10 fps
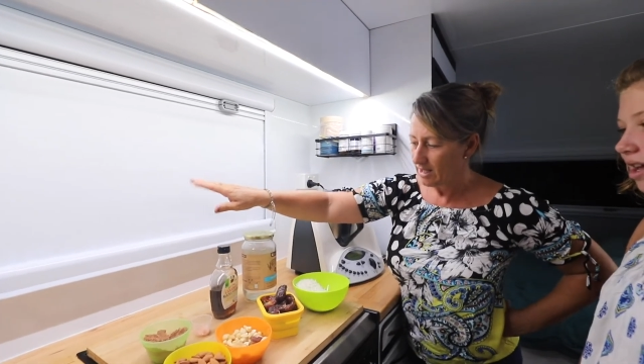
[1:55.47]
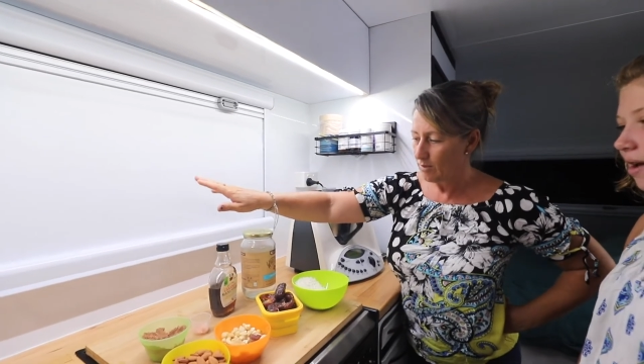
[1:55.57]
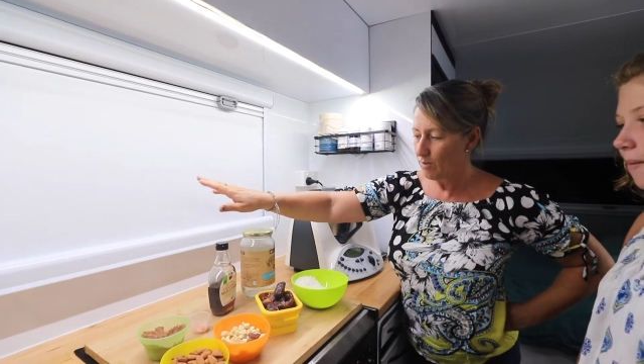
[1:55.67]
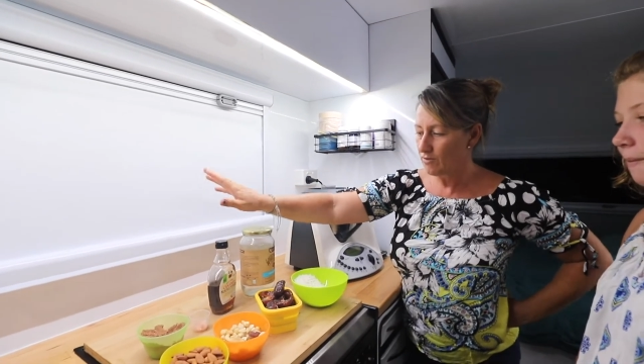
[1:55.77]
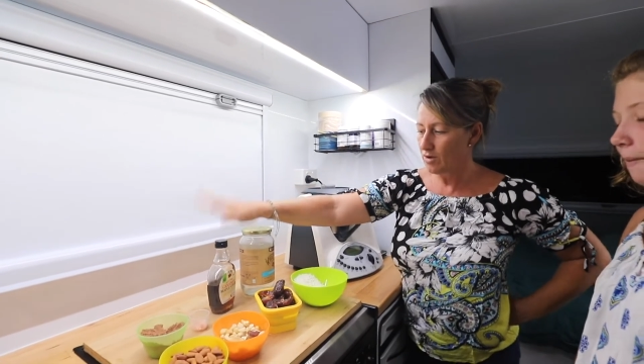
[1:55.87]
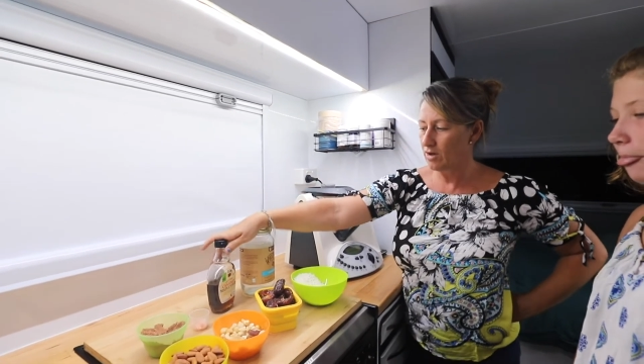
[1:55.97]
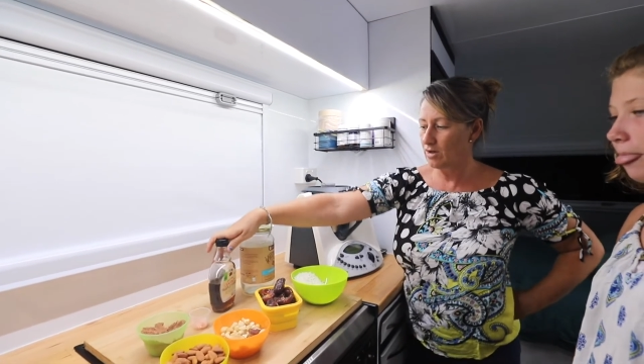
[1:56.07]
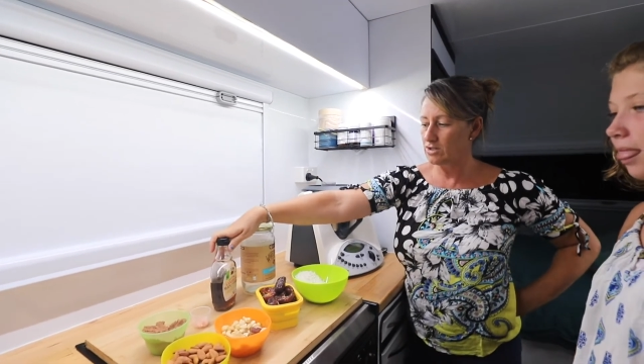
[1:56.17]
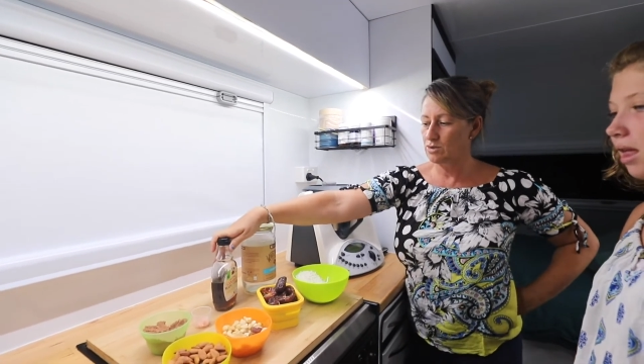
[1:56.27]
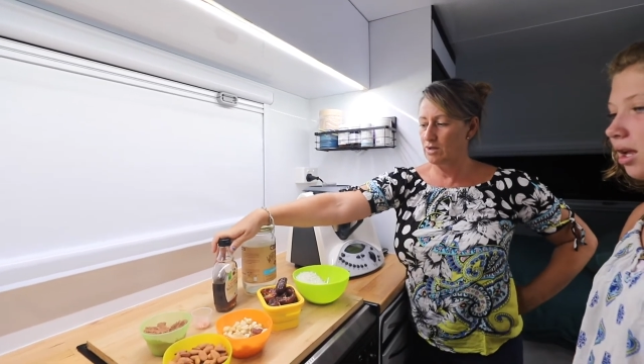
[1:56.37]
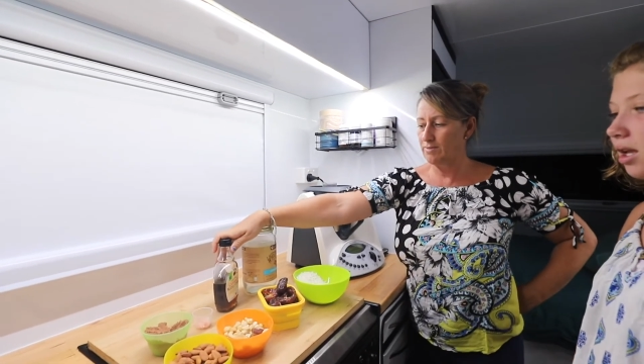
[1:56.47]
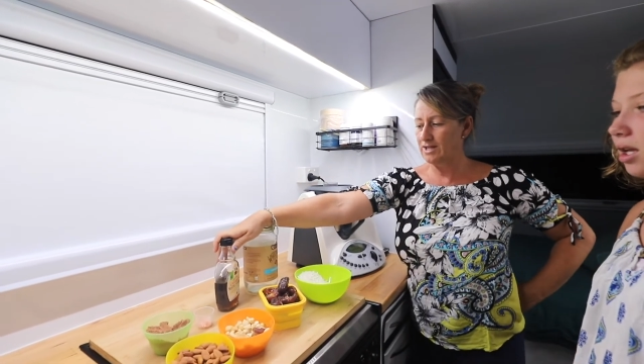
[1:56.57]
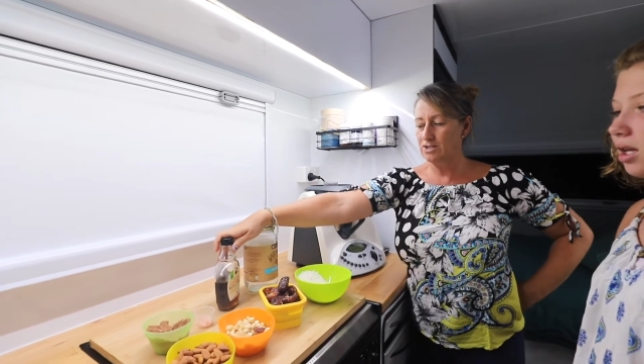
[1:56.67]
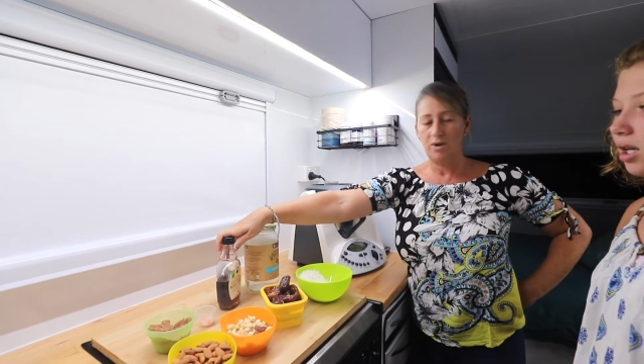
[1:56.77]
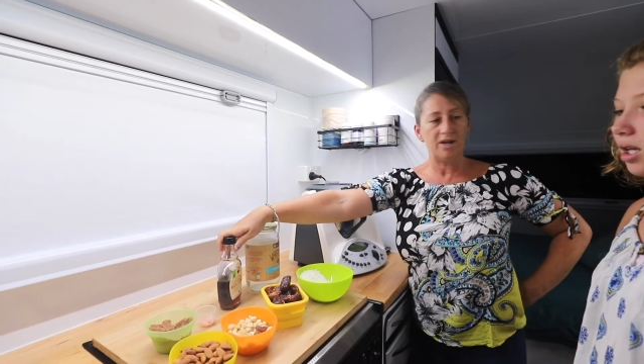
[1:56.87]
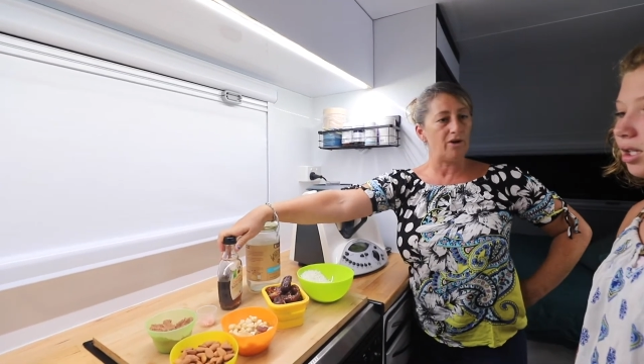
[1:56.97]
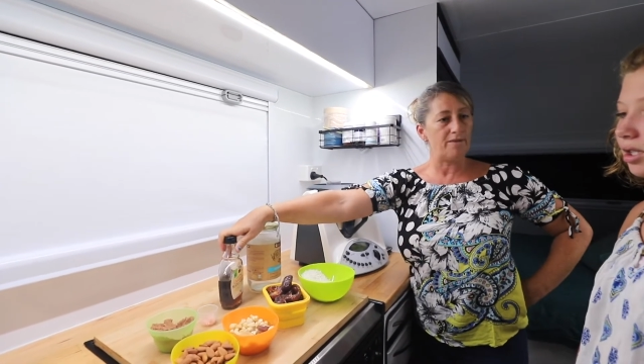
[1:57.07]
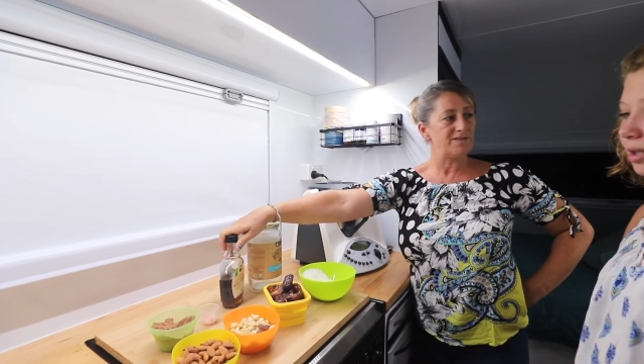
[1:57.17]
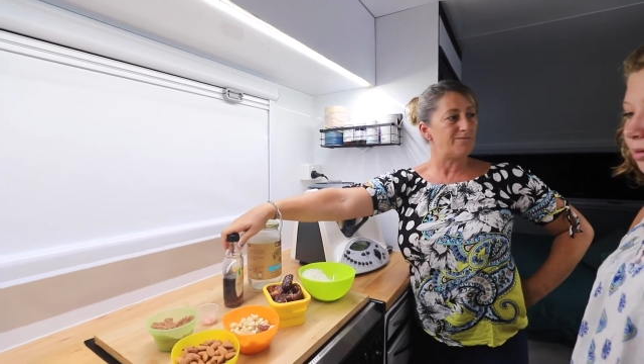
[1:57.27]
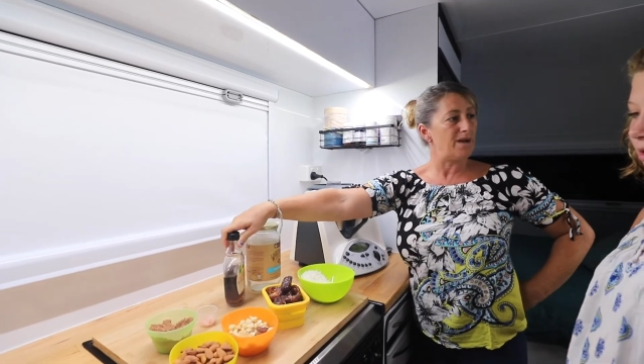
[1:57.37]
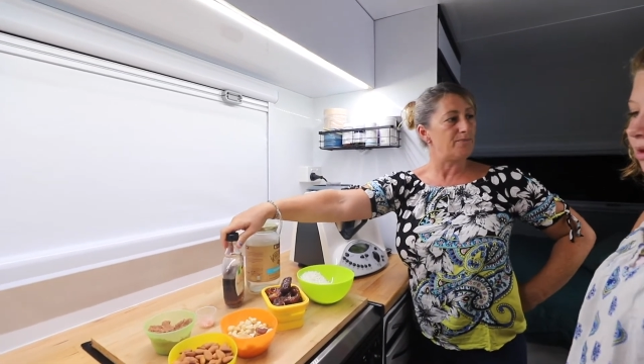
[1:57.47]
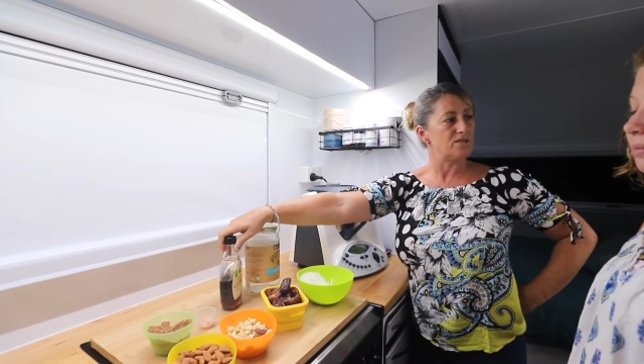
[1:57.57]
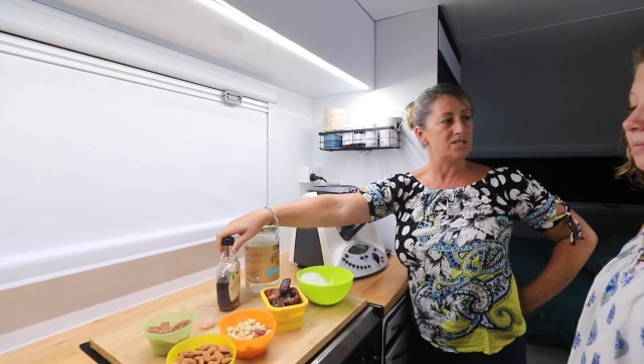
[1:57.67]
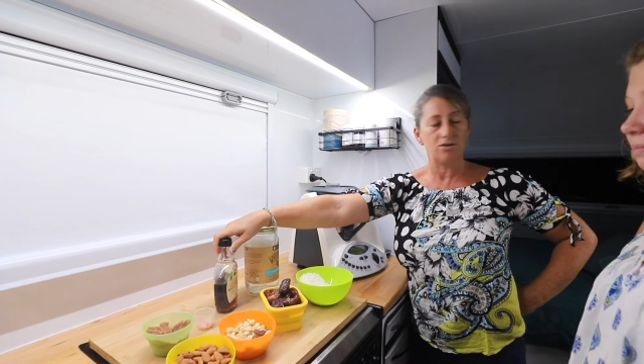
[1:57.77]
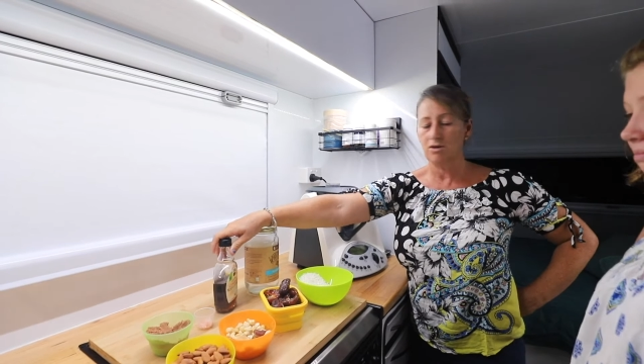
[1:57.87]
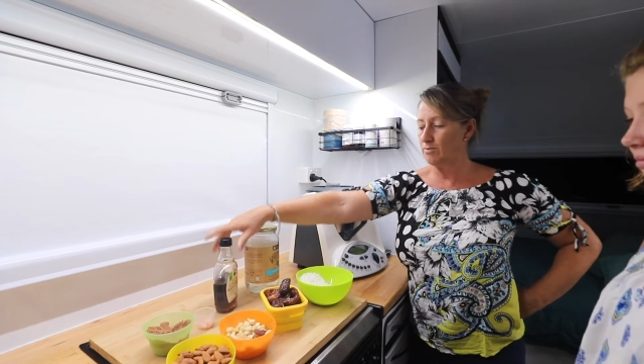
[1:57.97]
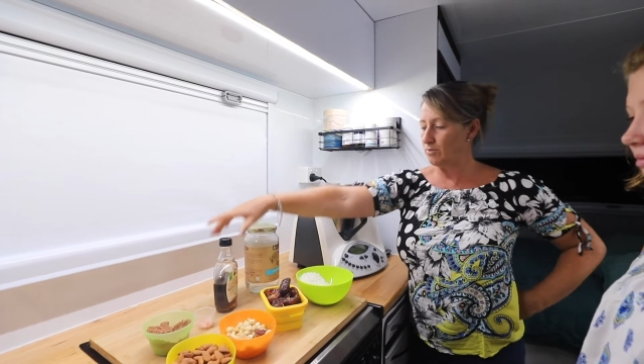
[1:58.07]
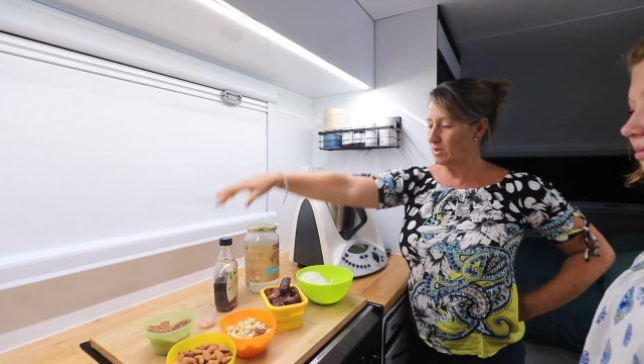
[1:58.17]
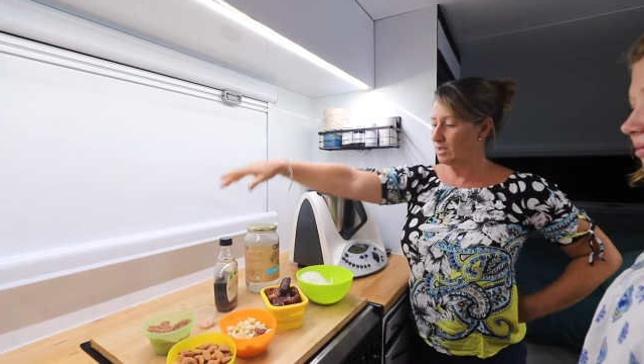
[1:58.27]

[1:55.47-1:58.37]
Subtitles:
Then we've got about 20 grams of maple syrup